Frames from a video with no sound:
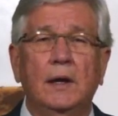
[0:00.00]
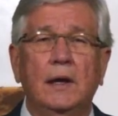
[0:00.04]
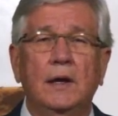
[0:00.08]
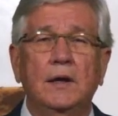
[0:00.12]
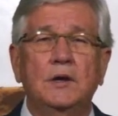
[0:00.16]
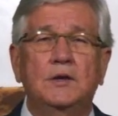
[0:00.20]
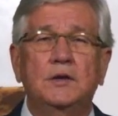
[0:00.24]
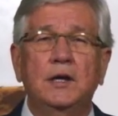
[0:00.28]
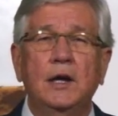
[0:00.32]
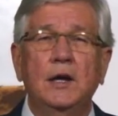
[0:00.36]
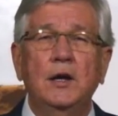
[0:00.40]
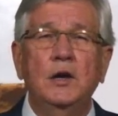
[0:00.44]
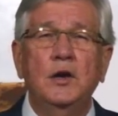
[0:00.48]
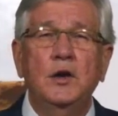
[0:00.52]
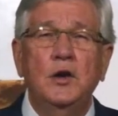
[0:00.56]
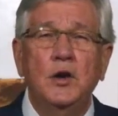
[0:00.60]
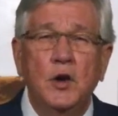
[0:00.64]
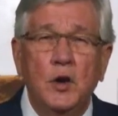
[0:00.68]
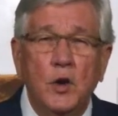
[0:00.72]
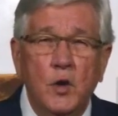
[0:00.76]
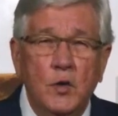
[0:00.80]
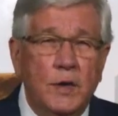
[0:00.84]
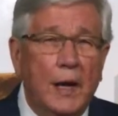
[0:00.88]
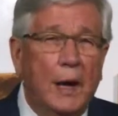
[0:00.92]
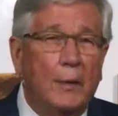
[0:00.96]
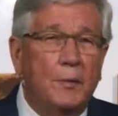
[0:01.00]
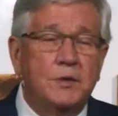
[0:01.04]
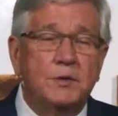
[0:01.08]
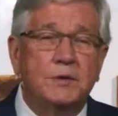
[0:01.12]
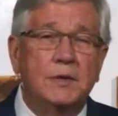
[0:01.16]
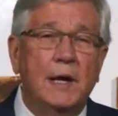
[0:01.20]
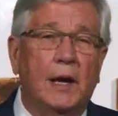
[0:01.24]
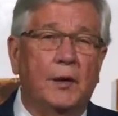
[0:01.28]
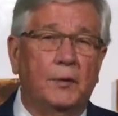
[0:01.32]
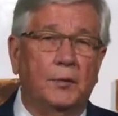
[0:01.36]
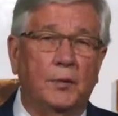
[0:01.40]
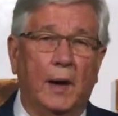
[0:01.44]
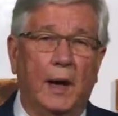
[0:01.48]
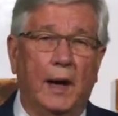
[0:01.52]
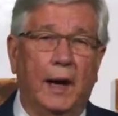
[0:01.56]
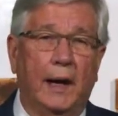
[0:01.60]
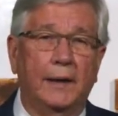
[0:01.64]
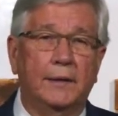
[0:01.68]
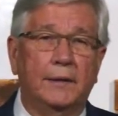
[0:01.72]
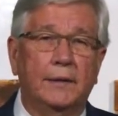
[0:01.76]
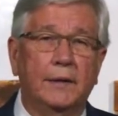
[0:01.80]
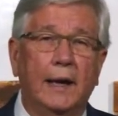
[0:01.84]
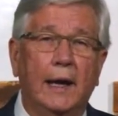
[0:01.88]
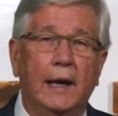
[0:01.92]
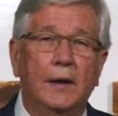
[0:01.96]
she knew that was not
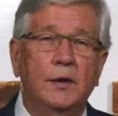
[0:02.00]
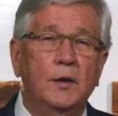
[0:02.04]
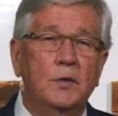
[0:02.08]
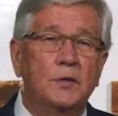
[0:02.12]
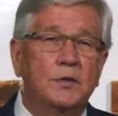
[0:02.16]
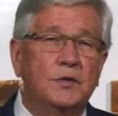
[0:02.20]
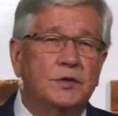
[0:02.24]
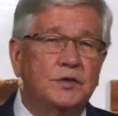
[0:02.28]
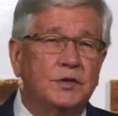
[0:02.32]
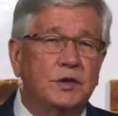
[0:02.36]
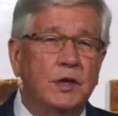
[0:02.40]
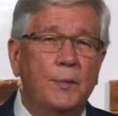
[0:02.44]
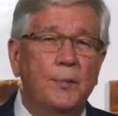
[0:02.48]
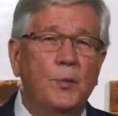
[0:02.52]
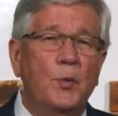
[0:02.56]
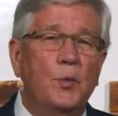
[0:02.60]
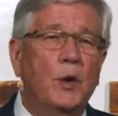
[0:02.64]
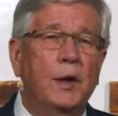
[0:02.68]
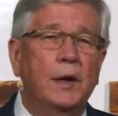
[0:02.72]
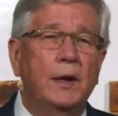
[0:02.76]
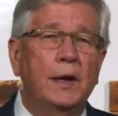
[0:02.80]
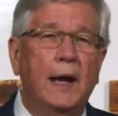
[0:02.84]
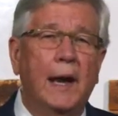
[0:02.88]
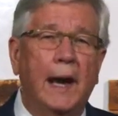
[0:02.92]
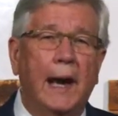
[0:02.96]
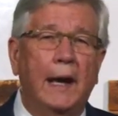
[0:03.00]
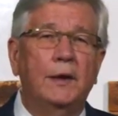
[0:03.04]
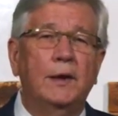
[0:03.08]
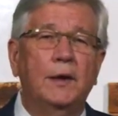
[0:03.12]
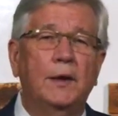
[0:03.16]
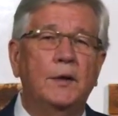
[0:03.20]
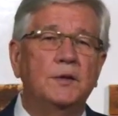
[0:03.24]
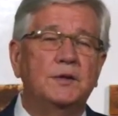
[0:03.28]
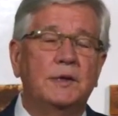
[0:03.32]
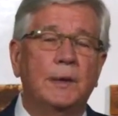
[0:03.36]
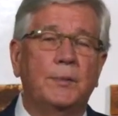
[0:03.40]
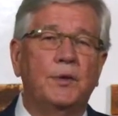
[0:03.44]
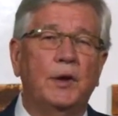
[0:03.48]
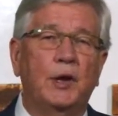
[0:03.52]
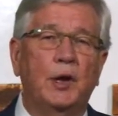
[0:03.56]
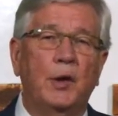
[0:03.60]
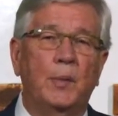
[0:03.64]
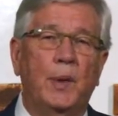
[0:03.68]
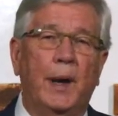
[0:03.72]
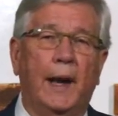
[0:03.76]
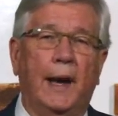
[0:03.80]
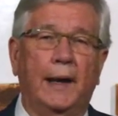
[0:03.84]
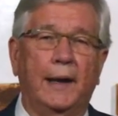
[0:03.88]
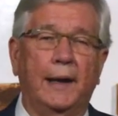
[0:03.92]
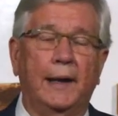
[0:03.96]
right and knew someone had to do something
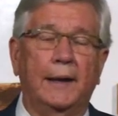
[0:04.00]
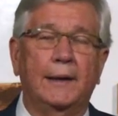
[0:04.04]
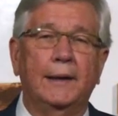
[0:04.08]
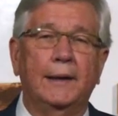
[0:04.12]
about it.